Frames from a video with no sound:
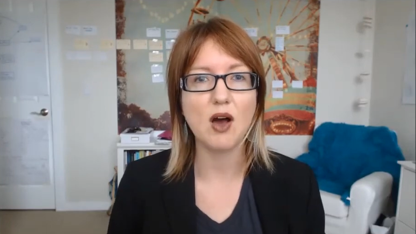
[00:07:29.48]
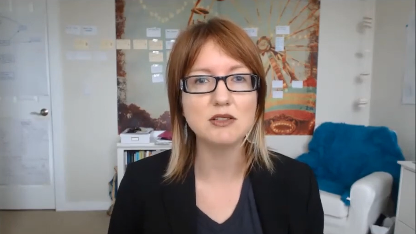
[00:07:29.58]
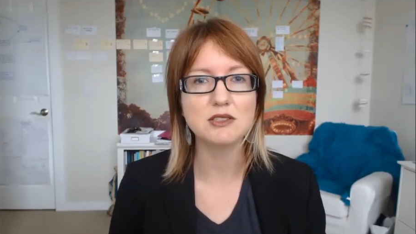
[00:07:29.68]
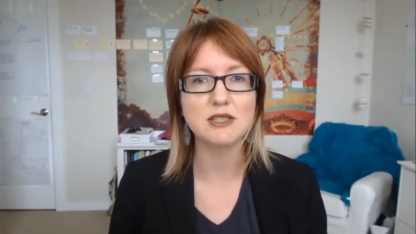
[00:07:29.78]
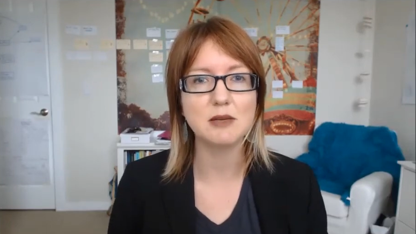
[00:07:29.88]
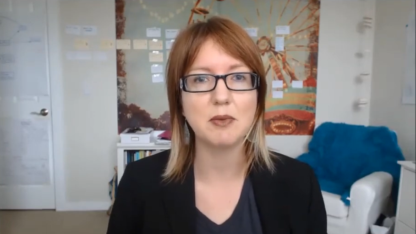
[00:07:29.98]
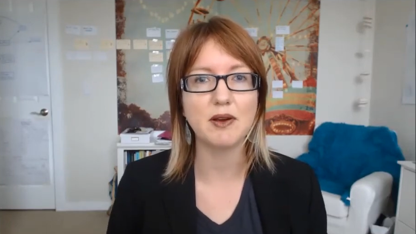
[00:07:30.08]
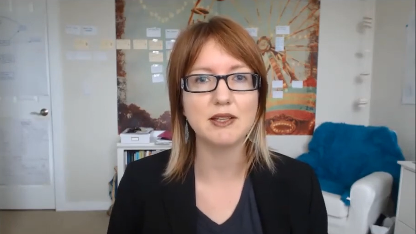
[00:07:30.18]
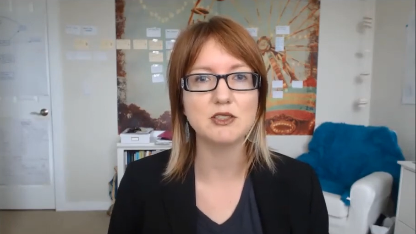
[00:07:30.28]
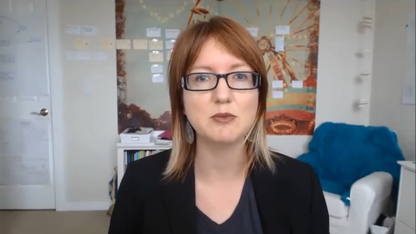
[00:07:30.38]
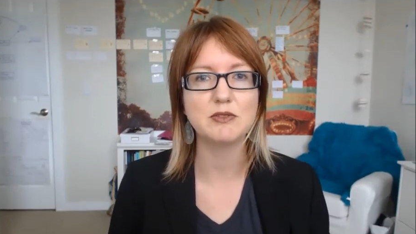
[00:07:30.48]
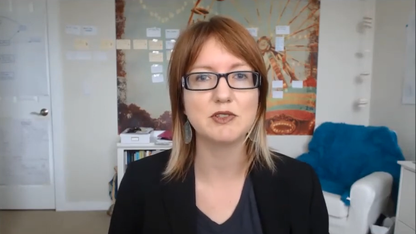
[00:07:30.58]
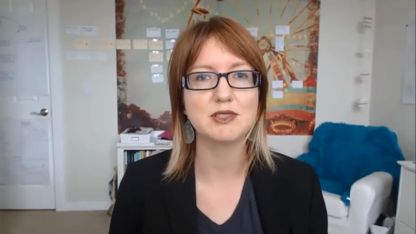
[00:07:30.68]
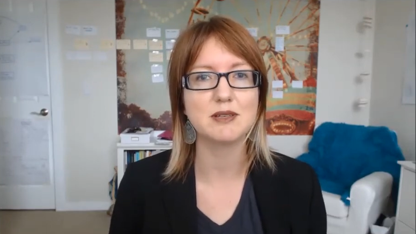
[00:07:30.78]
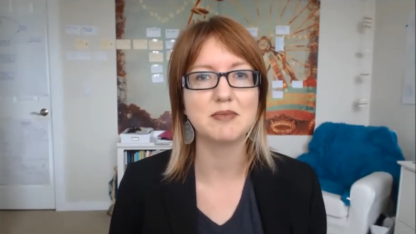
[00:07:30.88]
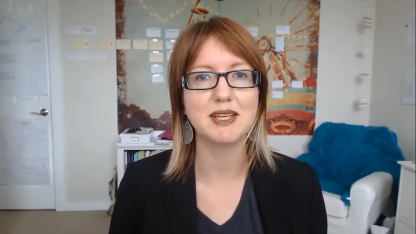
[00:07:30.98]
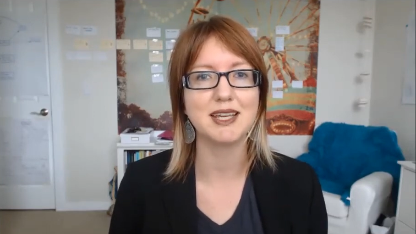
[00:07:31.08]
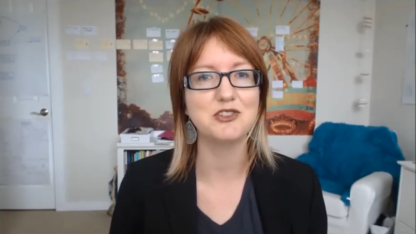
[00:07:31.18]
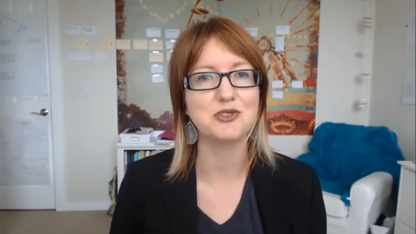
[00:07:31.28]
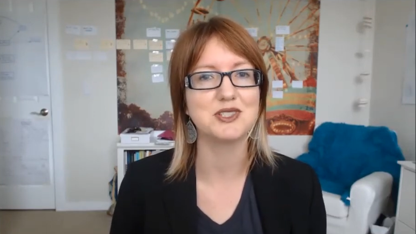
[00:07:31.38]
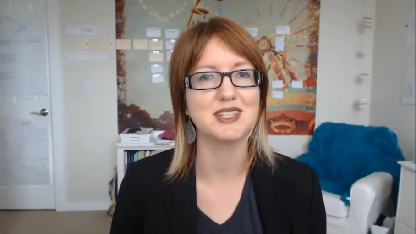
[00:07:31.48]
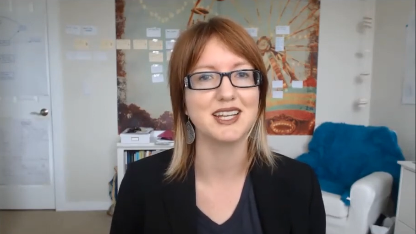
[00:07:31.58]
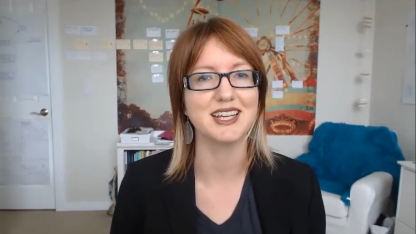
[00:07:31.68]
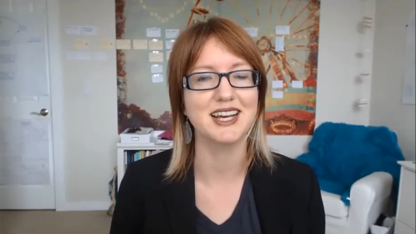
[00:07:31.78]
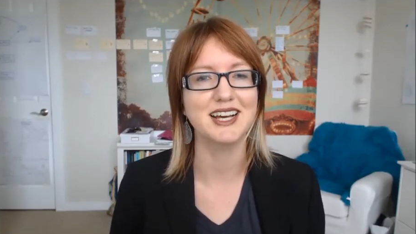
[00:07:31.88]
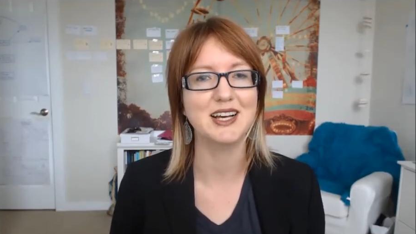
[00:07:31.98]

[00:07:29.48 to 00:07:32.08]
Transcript: also keep your eyes open for something interesting.